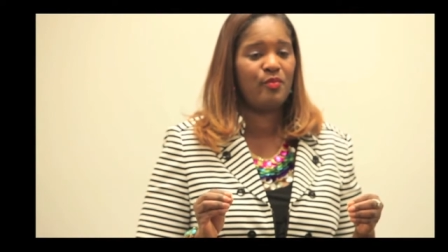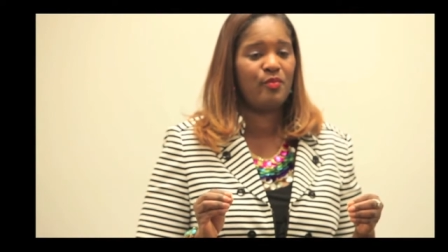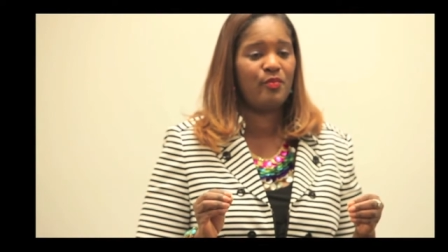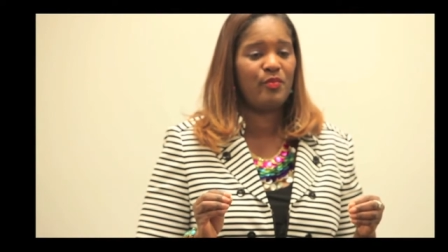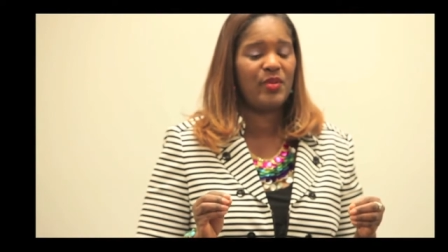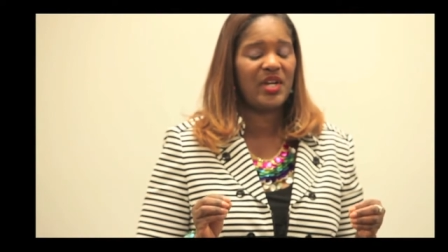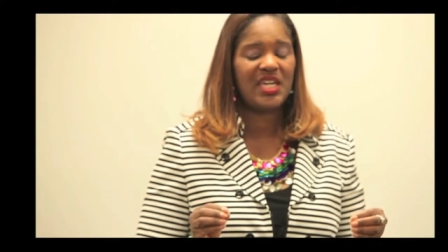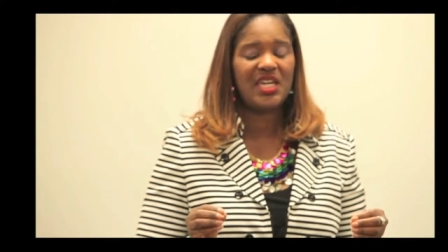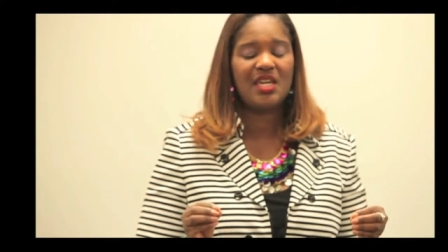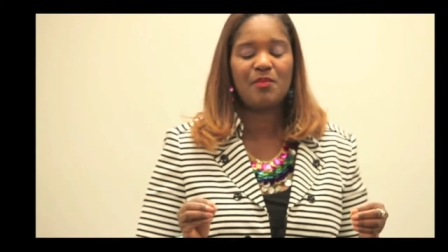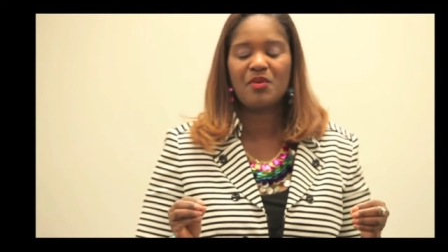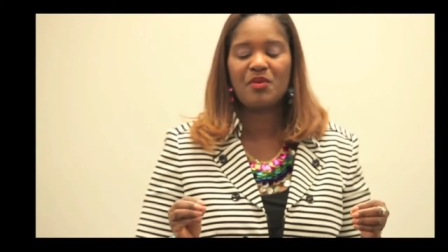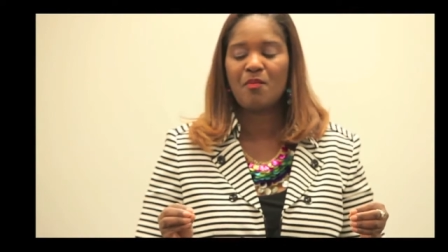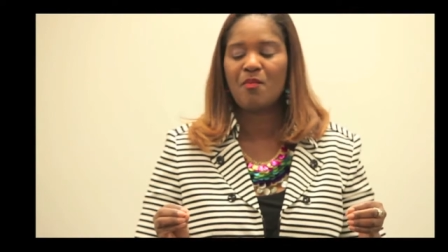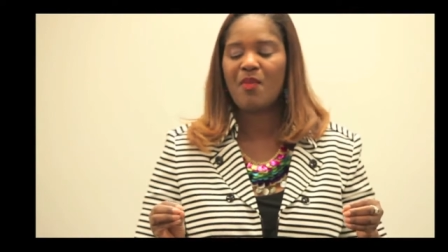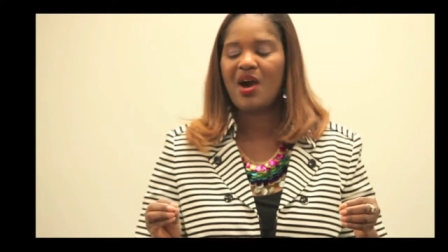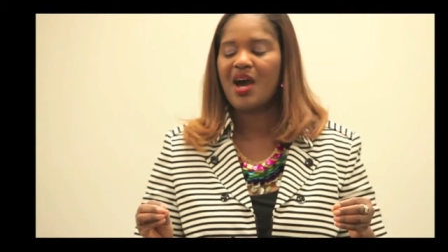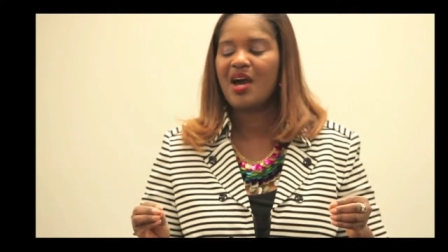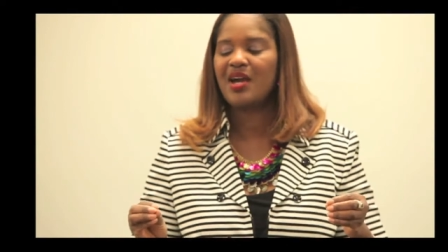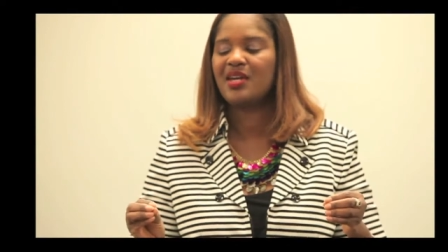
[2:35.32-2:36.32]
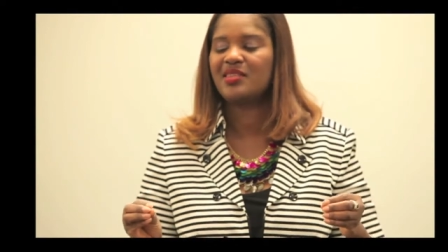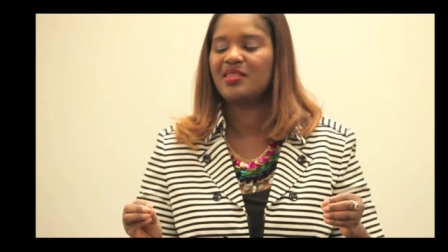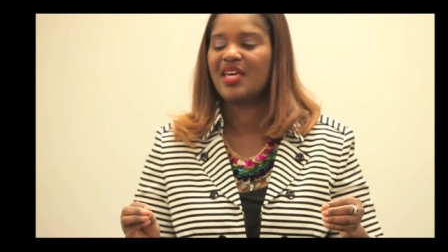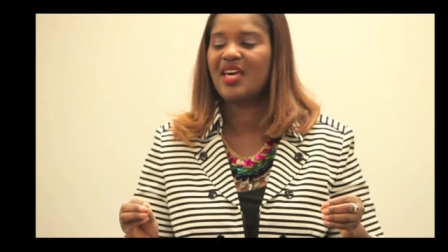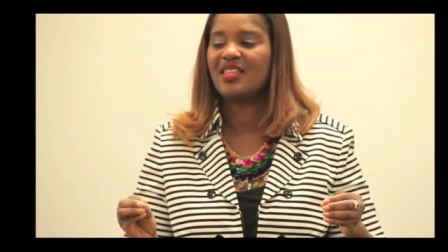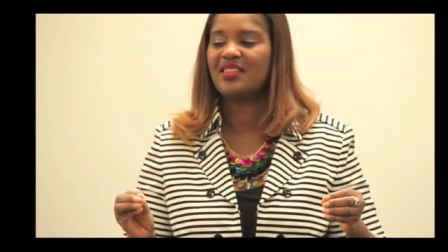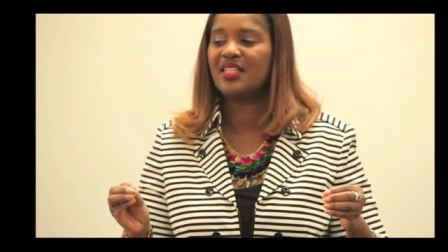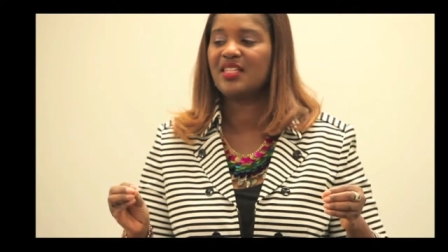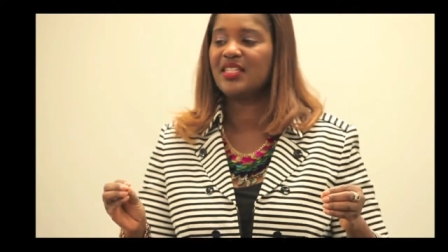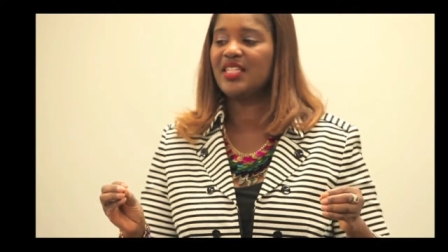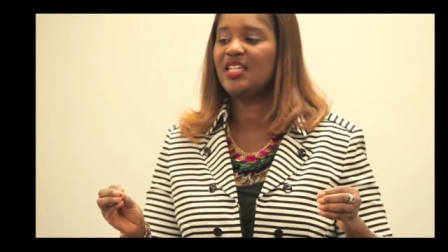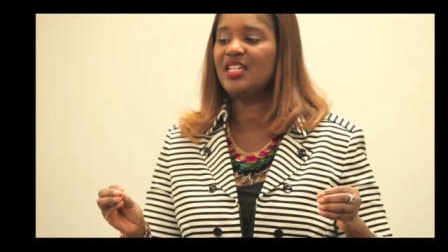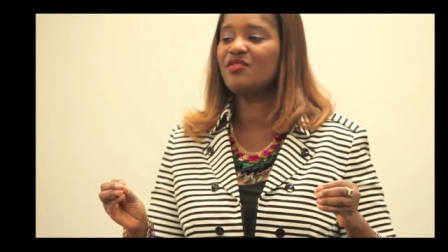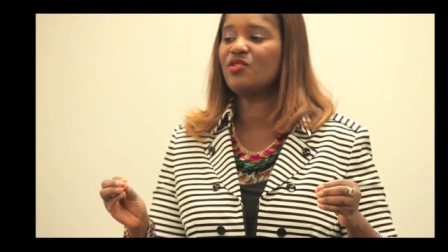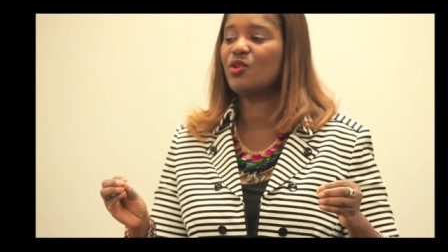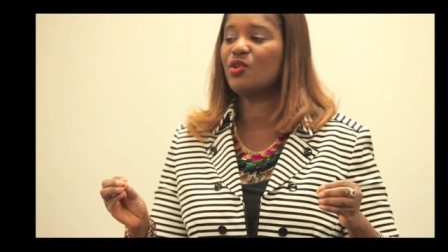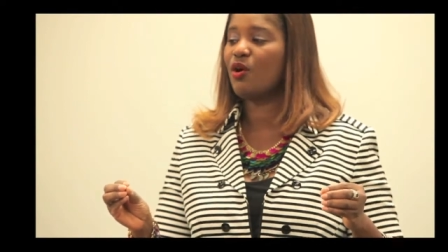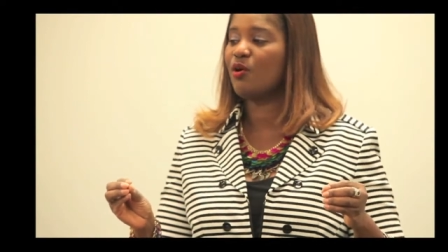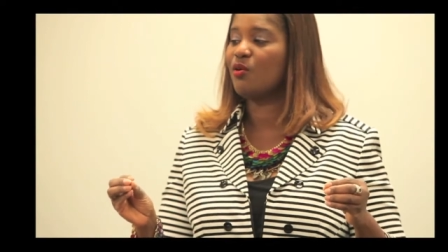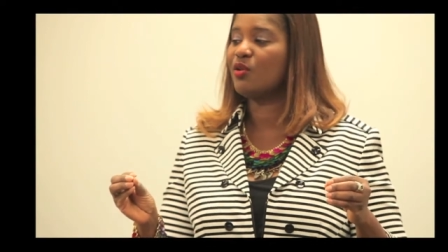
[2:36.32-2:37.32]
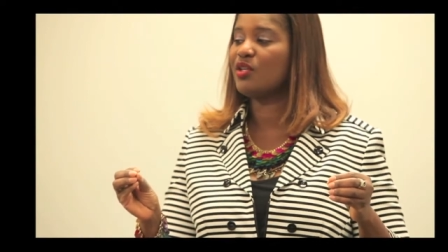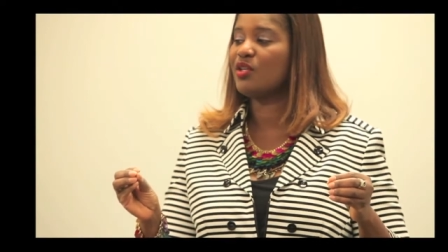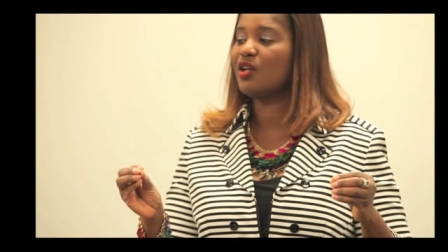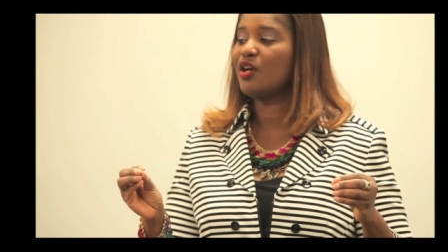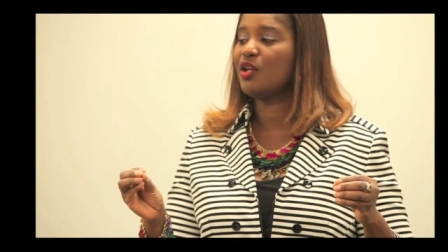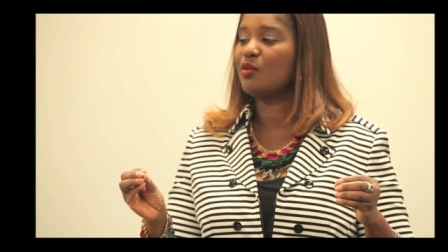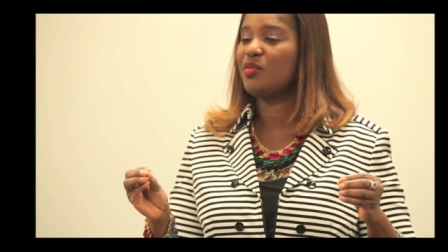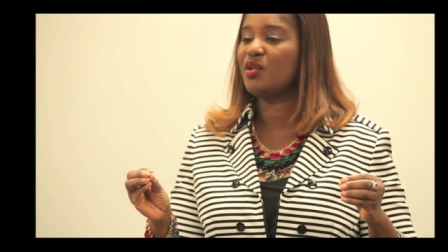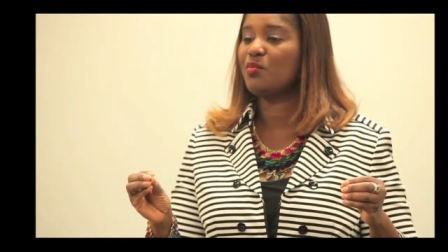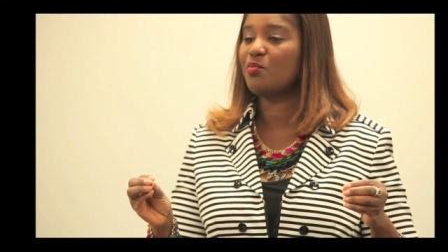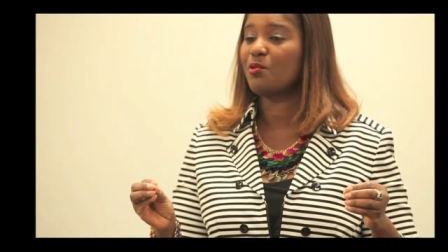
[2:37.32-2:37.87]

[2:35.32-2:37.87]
But keep in mind that the leaves are only going to be